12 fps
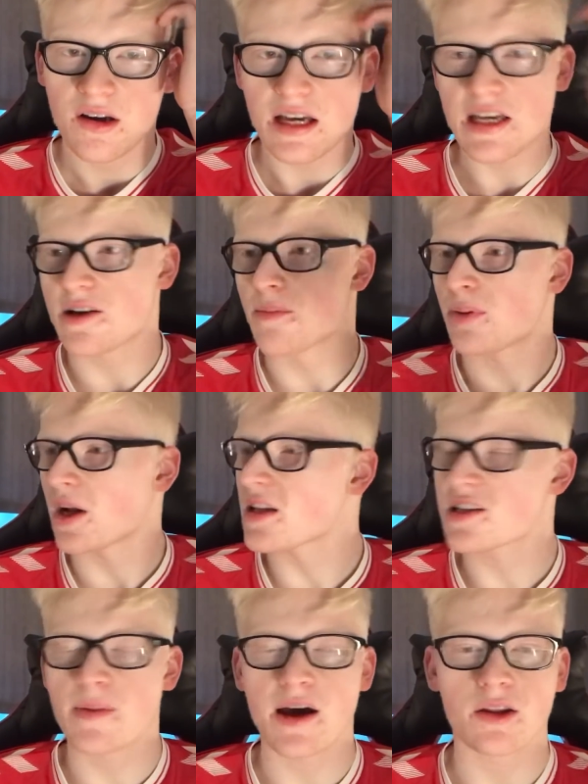He complains
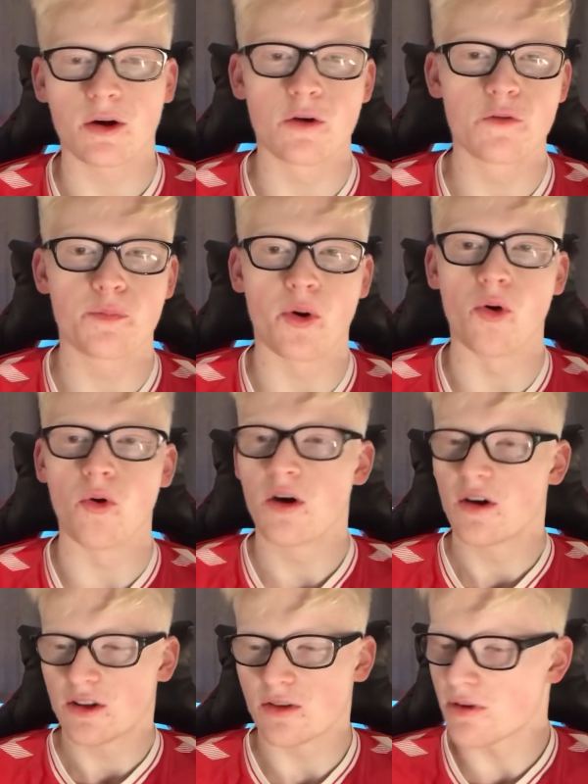about the hoofball.
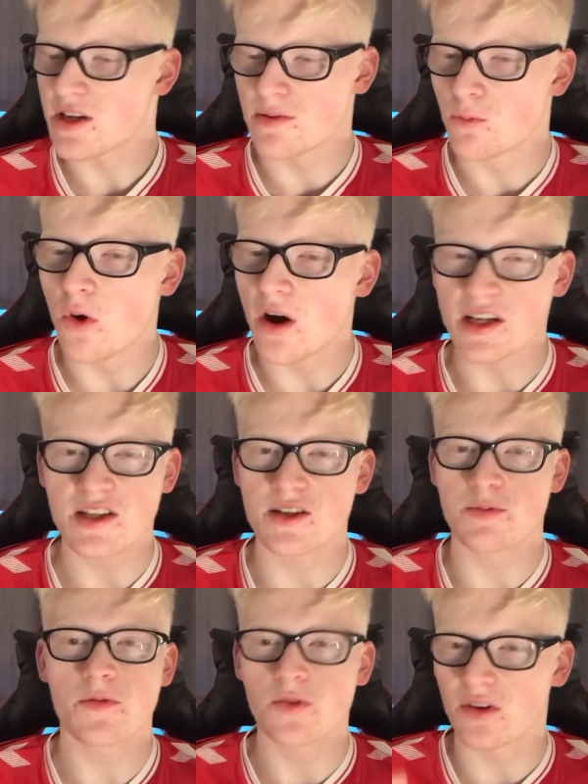The reason why is because
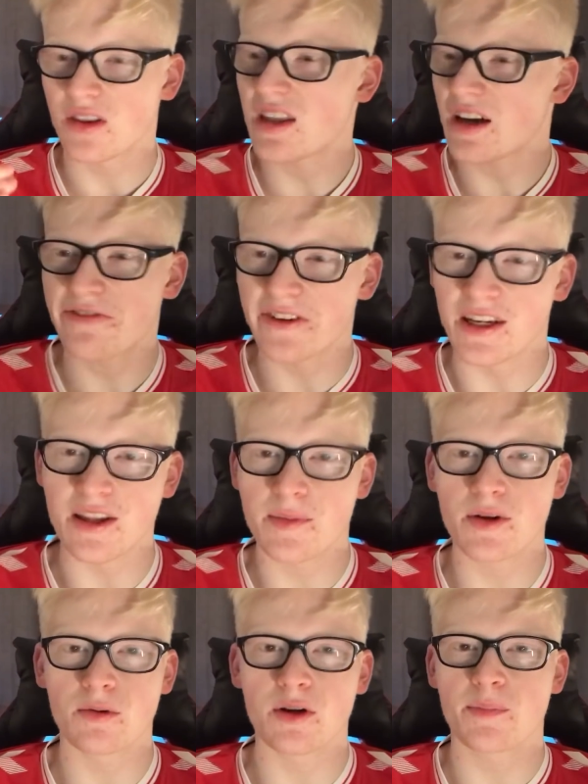we've got nothing in the
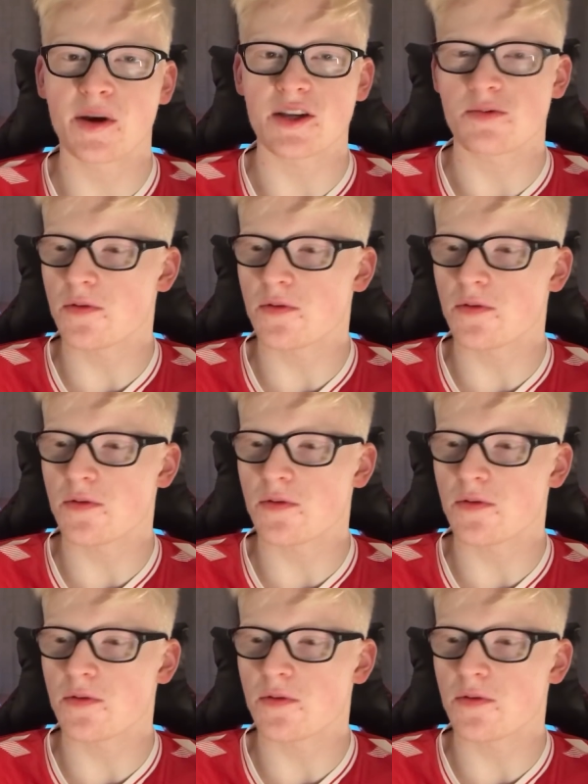middle of the pitch.